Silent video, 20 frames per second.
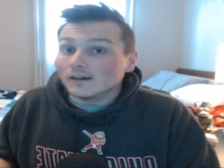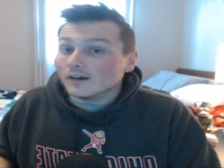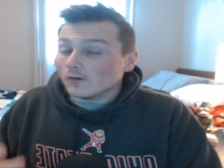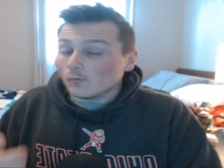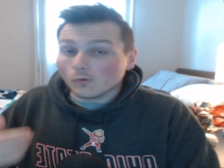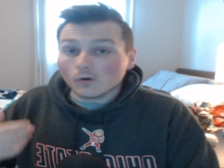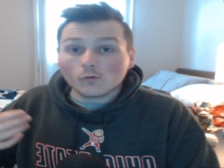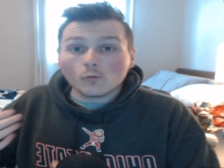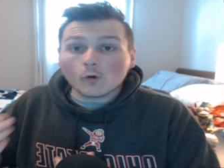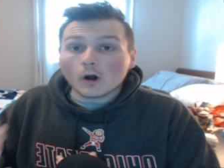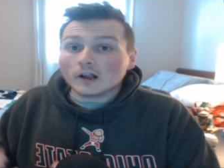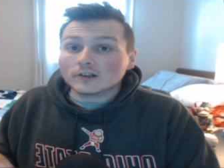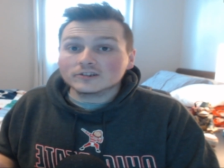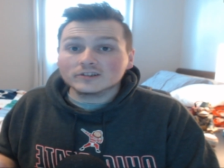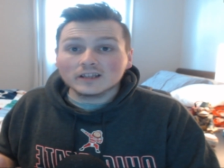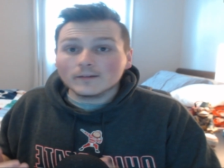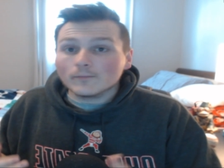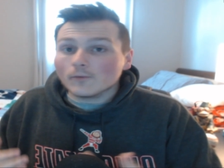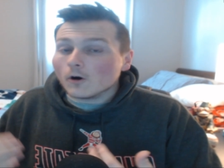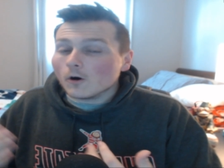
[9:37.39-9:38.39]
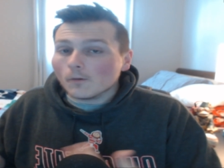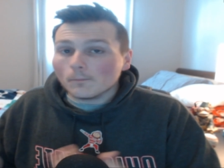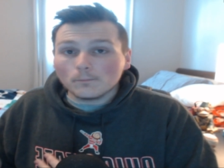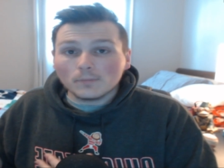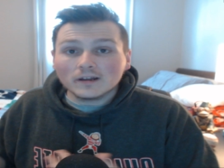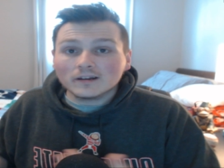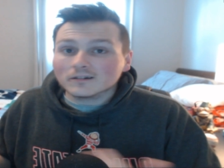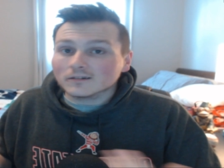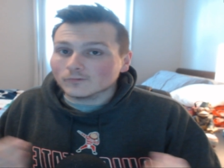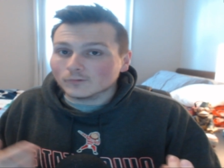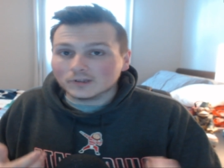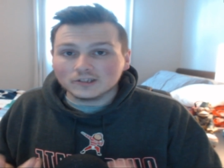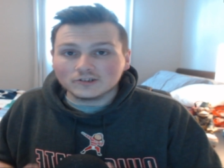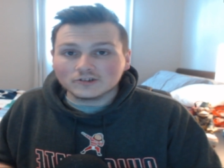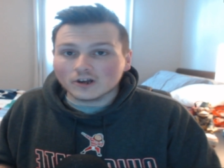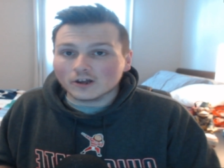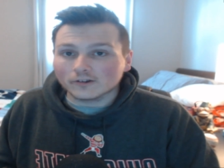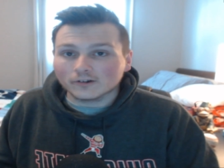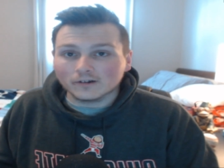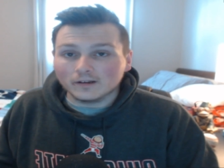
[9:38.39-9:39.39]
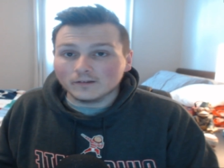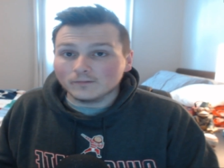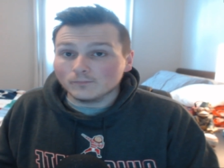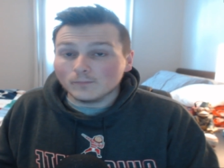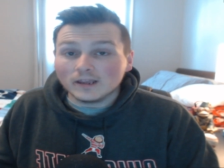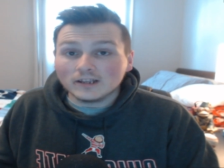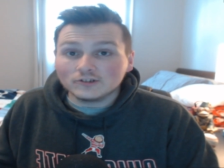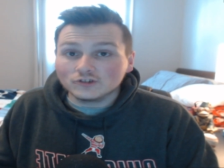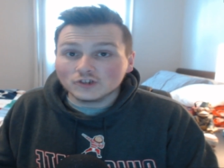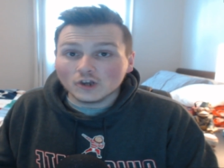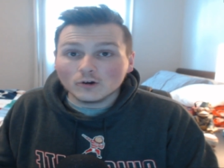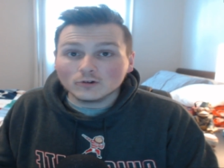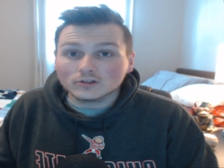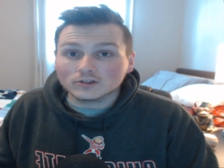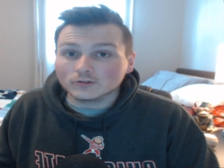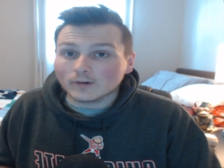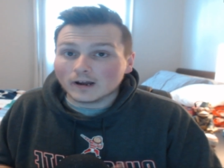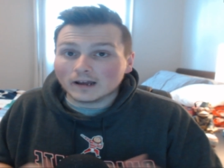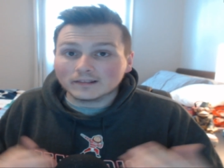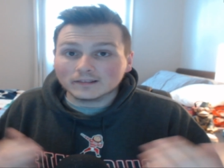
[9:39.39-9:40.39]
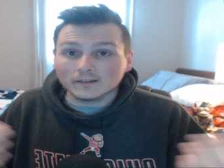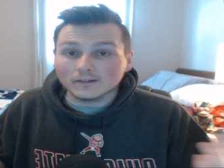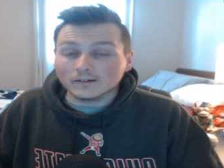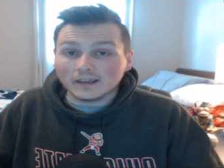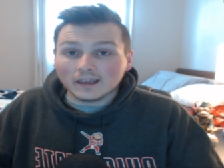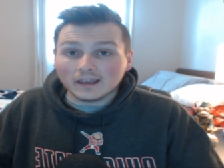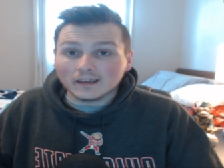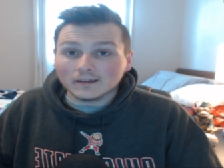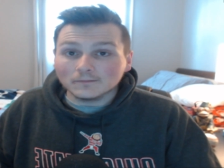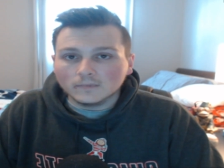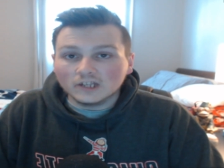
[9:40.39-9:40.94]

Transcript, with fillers: We're watching them all bicker with each other and make jokes throughout the game.